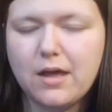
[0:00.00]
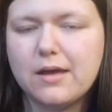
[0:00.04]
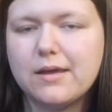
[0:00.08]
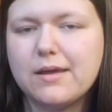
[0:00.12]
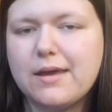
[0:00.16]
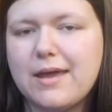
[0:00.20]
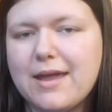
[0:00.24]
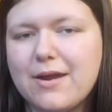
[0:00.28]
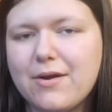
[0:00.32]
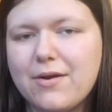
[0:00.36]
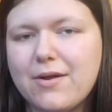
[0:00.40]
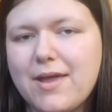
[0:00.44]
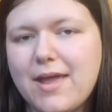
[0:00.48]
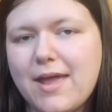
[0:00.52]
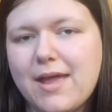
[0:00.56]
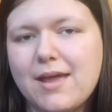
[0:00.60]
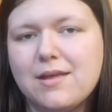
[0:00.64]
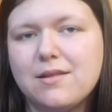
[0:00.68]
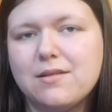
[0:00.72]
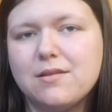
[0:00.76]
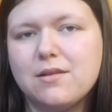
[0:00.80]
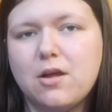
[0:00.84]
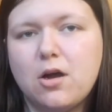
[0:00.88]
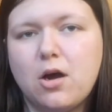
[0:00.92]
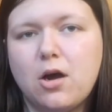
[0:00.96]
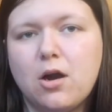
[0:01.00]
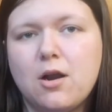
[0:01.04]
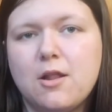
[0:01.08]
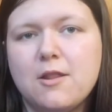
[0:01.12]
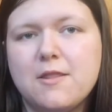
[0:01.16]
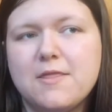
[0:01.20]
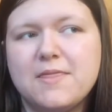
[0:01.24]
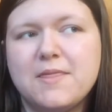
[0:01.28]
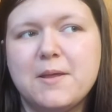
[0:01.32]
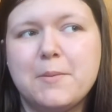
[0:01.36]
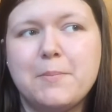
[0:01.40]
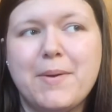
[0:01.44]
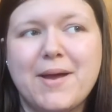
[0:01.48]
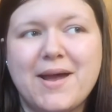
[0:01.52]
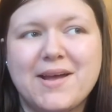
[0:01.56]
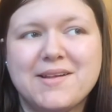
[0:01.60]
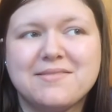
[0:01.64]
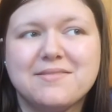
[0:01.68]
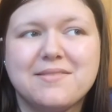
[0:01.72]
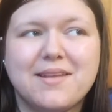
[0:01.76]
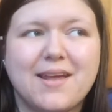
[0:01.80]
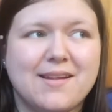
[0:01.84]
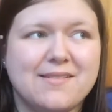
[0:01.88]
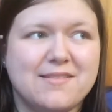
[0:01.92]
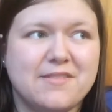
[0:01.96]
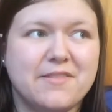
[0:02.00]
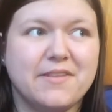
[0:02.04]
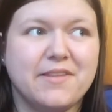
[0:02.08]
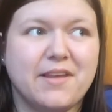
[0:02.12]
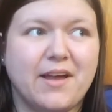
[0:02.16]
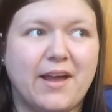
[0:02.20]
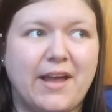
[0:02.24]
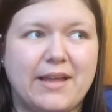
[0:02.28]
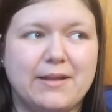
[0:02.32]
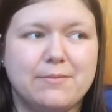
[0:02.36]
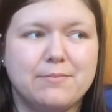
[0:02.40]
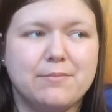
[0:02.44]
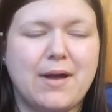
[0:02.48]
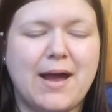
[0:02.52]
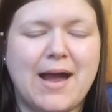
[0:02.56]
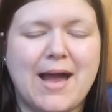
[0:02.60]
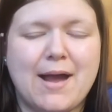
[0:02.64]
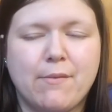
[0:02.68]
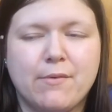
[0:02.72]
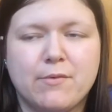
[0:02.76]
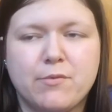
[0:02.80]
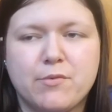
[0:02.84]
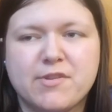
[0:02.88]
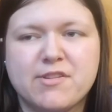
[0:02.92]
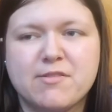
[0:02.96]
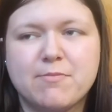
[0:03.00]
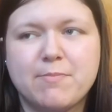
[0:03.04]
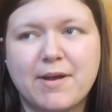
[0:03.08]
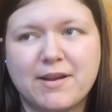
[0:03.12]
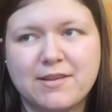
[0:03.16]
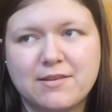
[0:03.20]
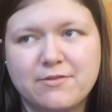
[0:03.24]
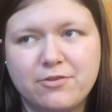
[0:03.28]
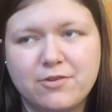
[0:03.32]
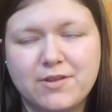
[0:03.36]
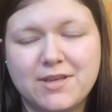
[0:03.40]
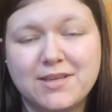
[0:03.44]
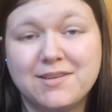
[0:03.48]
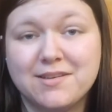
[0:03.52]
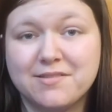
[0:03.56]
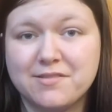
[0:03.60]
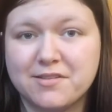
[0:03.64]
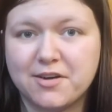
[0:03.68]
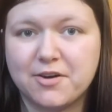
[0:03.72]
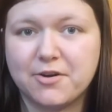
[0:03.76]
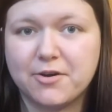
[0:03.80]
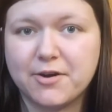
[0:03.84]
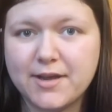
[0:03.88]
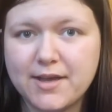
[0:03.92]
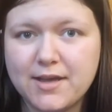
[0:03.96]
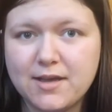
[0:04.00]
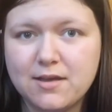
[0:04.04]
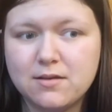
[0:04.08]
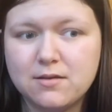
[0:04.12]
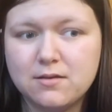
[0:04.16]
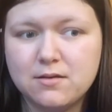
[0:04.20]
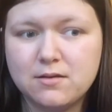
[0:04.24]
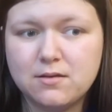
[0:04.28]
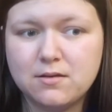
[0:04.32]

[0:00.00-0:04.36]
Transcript: Carrie Ann called it the best dance of the night. I would respectfully disagree.